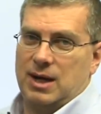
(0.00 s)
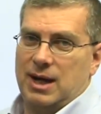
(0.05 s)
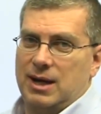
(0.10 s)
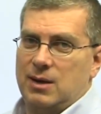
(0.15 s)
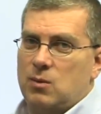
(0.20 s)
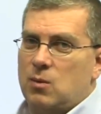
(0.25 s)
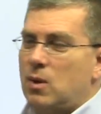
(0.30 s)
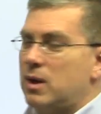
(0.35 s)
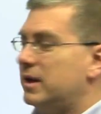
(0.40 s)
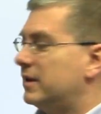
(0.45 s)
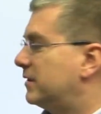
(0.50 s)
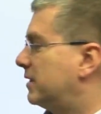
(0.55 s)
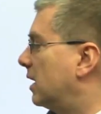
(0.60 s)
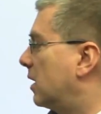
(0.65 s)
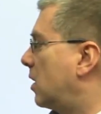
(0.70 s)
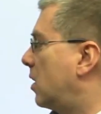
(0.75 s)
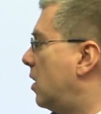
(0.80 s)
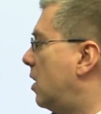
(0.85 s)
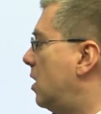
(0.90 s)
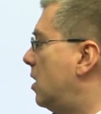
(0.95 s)
right? What is
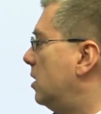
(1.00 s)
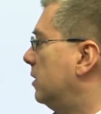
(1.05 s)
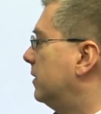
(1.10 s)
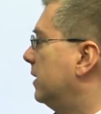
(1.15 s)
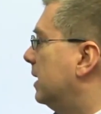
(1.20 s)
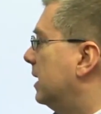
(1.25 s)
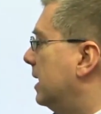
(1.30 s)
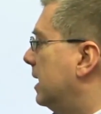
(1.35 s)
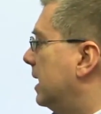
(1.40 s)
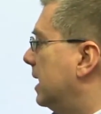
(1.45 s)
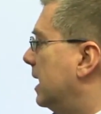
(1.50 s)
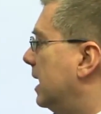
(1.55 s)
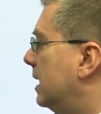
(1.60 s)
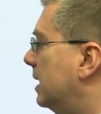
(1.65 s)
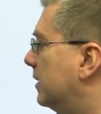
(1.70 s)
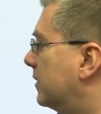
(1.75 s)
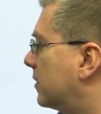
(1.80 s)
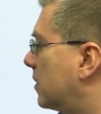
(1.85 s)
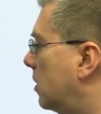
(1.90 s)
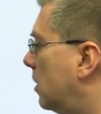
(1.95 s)
it called? It is